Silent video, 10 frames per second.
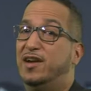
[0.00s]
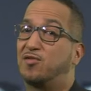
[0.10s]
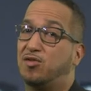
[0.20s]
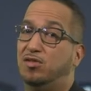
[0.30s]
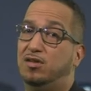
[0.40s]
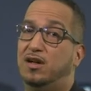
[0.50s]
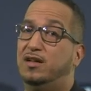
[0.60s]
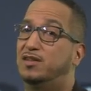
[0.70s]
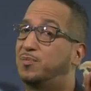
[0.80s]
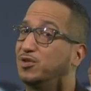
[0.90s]
general,
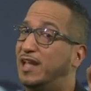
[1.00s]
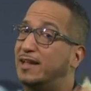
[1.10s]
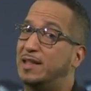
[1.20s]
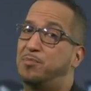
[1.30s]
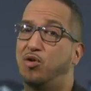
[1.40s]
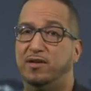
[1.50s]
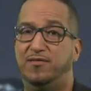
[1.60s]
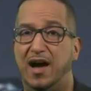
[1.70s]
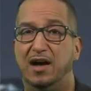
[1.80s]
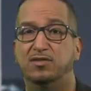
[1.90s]
to protect
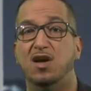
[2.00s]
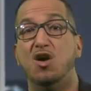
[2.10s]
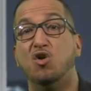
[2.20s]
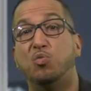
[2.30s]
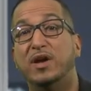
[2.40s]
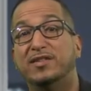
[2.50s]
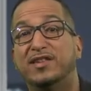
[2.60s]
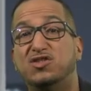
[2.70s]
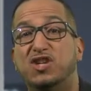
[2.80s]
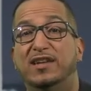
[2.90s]
important files, we
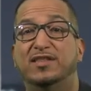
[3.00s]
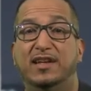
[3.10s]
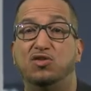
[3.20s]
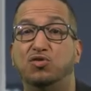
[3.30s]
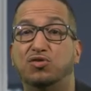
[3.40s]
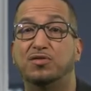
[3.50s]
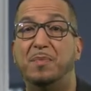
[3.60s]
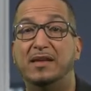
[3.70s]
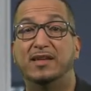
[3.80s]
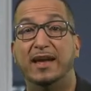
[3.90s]
suggest that users
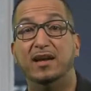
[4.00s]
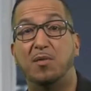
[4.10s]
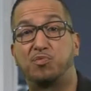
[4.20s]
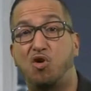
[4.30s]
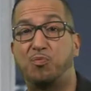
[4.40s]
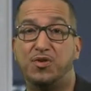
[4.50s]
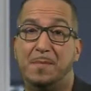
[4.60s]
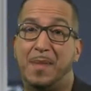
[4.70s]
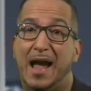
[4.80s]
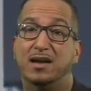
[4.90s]
maintain
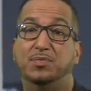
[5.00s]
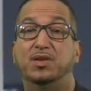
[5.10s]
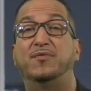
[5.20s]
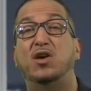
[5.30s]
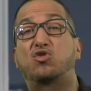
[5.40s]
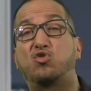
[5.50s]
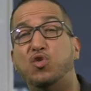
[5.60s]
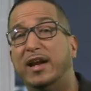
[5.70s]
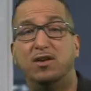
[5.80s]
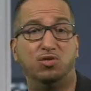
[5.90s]
appropriate backups of their
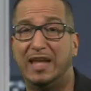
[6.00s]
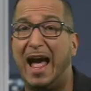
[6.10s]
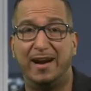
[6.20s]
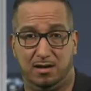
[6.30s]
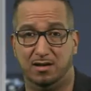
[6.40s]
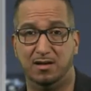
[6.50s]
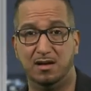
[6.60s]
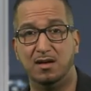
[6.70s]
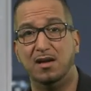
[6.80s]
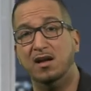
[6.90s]
critical data.
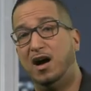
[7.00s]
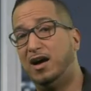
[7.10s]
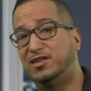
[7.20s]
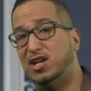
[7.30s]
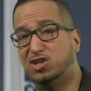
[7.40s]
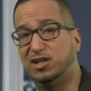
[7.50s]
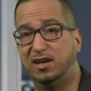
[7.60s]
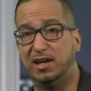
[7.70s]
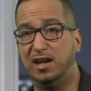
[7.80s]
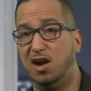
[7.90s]

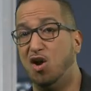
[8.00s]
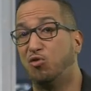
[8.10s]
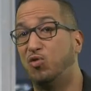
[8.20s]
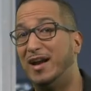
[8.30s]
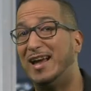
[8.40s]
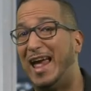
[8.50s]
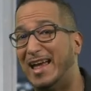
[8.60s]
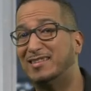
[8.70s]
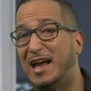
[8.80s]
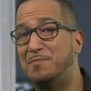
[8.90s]
Additionally, running an
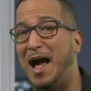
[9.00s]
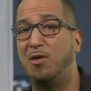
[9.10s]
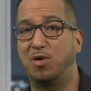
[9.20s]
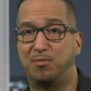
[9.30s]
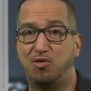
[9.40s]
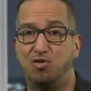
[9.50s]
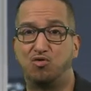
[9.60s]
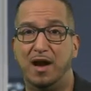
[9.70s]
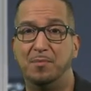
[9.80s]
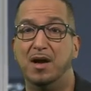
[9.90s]
anti-malware
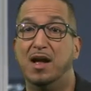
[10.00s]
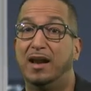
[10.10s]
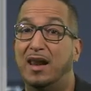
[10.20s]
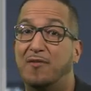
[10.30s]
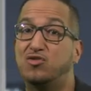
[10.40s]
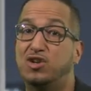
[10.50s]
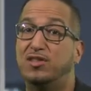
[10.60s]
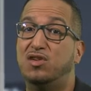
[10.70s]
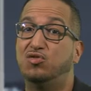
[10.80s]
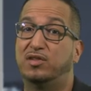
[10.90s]
program,
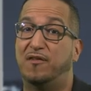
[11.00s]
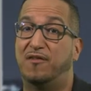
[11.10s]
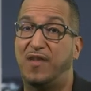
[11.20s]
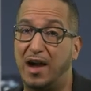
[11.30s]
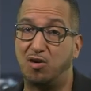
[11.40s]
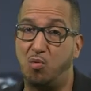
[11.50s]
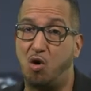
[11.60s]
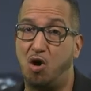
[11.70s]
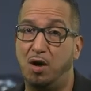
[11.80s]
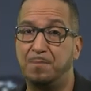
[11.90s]
leveraging the use of a
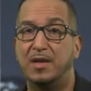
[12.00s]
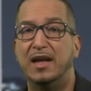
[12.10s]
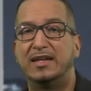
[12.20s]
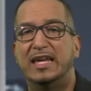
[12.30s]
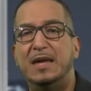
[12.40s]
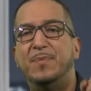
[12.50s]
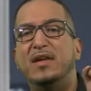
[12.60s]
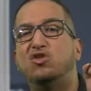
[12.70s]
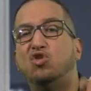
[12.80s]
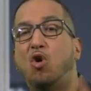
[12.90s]
firewall,
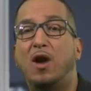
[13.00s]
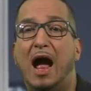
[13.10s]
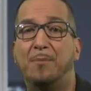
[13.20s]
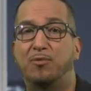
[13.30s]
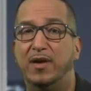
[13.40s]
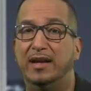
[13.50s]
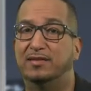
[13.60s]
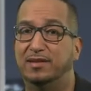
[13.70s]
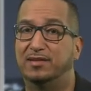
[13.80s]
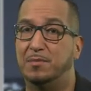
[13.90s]
keeping your
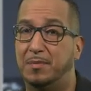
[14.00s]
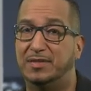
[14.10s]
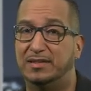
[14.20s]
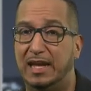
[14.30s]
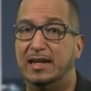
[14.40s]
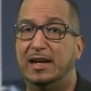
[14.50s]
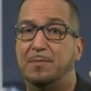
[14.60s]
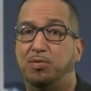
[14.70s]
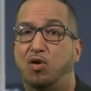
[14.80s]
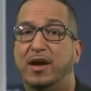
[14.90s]
operating system up to date,
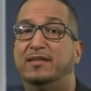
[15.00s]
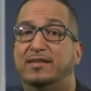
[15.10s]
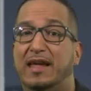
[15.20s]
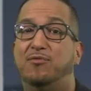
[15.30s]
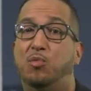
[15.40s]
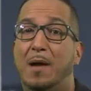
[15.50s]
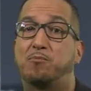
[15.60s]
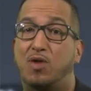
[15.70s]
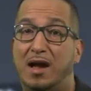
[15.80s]
and employing safe web